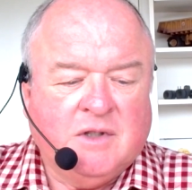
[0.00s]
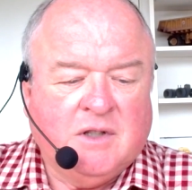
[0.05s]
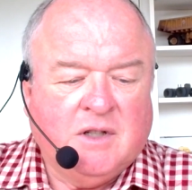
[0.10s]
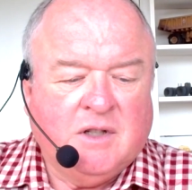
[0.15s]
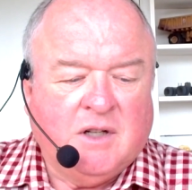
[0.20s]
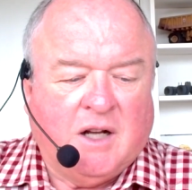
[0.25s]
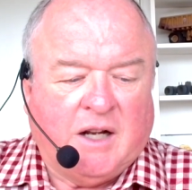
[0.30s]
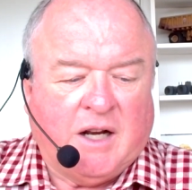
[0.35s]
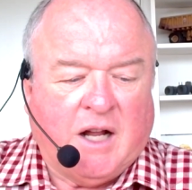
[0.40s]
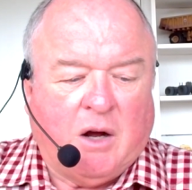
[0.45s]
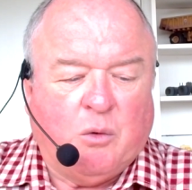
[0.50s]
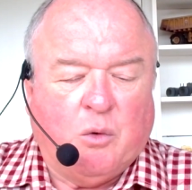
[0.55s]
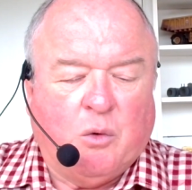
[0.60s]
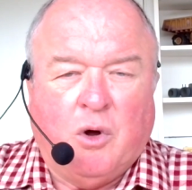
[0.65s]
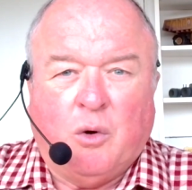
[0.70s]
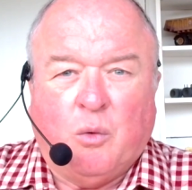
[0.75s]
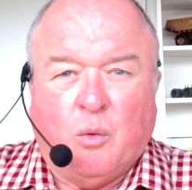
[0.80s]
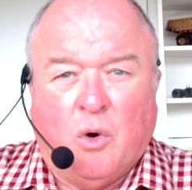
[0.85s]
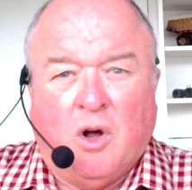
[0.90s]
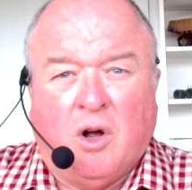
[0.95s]
and that
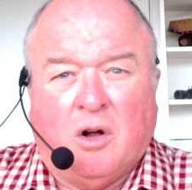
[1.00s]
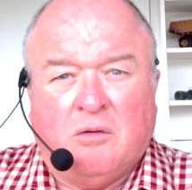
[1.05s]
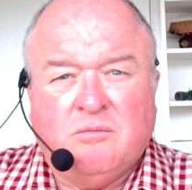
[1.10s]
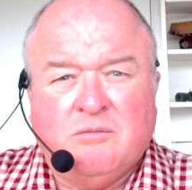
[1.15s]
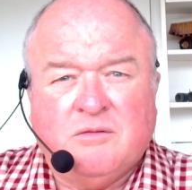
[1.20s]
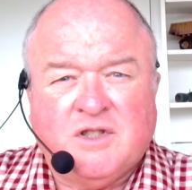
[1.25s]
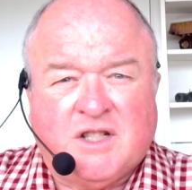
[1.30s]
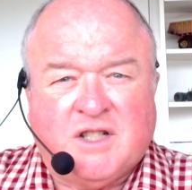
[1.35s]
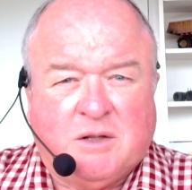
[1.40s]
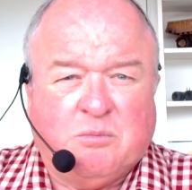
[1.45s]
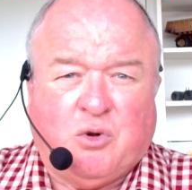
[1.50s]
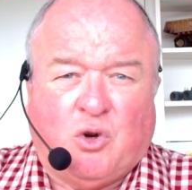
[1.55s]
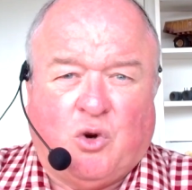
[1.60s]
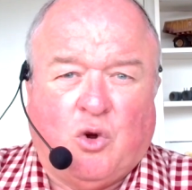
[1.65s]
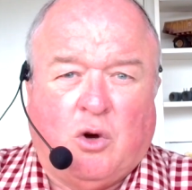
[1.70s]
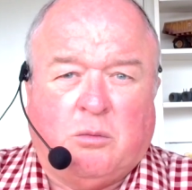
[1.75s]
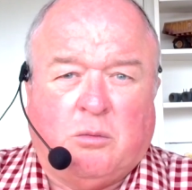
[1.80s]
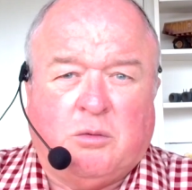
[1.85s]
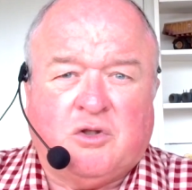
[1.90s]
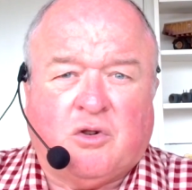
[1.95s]
worked well. Simple
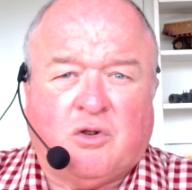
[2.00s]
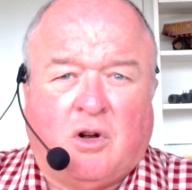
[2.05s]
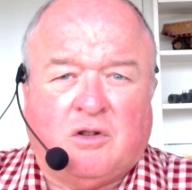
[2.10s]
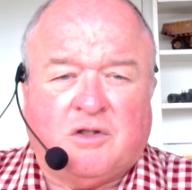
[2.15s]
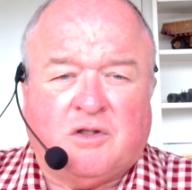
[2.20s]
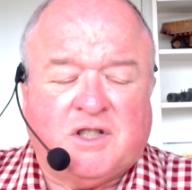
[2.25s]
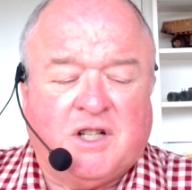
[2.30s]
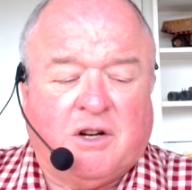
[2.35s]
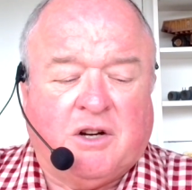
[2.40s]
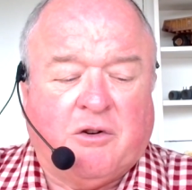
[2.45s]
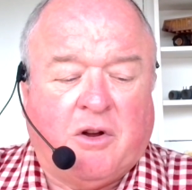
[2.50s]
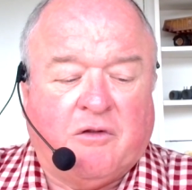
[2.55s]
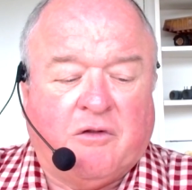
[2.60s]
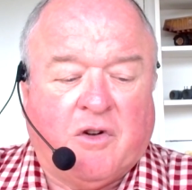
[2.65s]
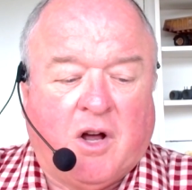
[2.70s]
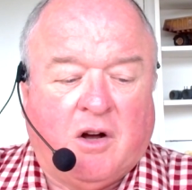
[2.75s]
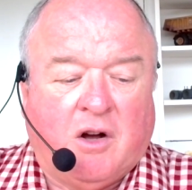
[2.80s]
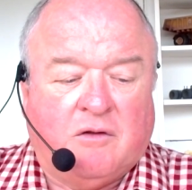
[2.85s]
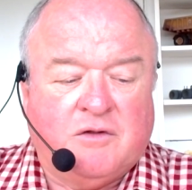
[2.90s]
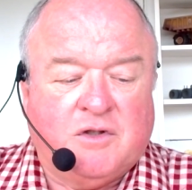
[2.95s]
orbitrol steering
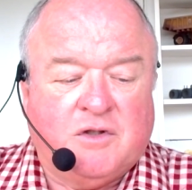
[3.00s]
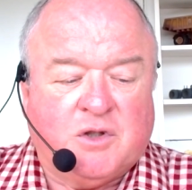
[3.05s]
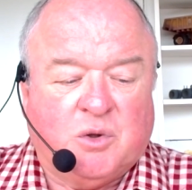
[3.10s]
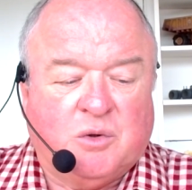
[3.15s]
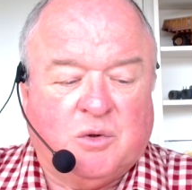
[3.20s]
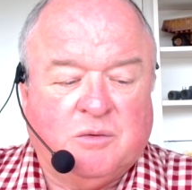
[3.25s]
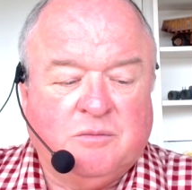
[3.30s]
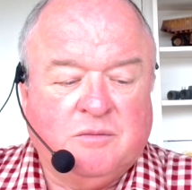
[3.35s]
valve too.